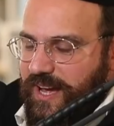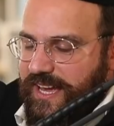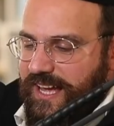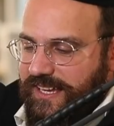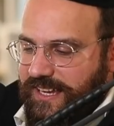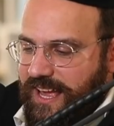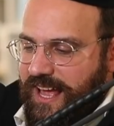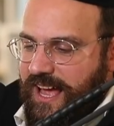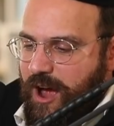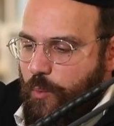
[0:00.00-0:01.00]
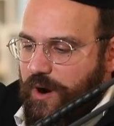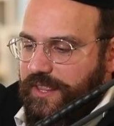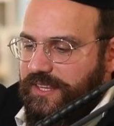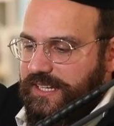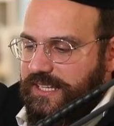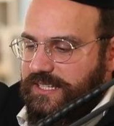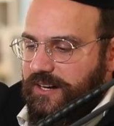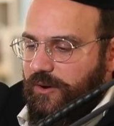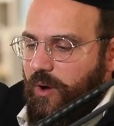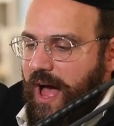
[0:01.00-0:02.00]
I one of the kids,
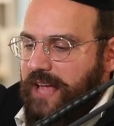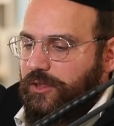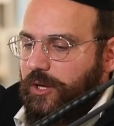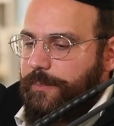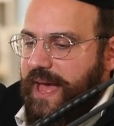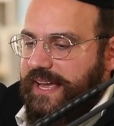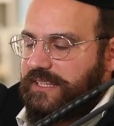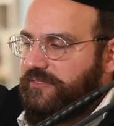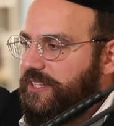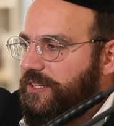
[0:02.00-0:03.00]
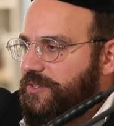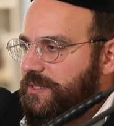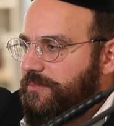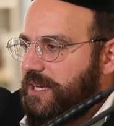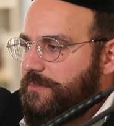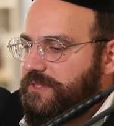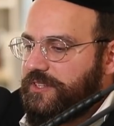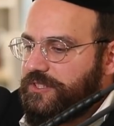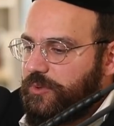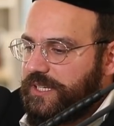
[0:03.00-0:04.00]
I look back at the videos sometimes of
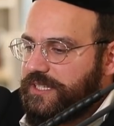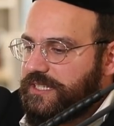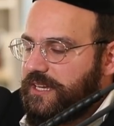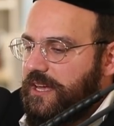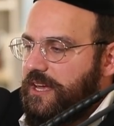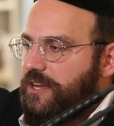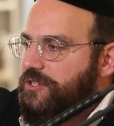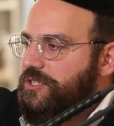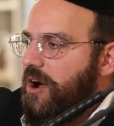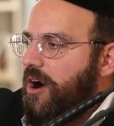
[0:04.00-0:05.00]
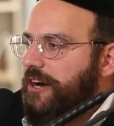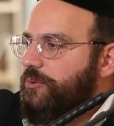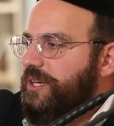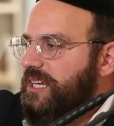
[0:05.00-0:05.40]
the twins just arguing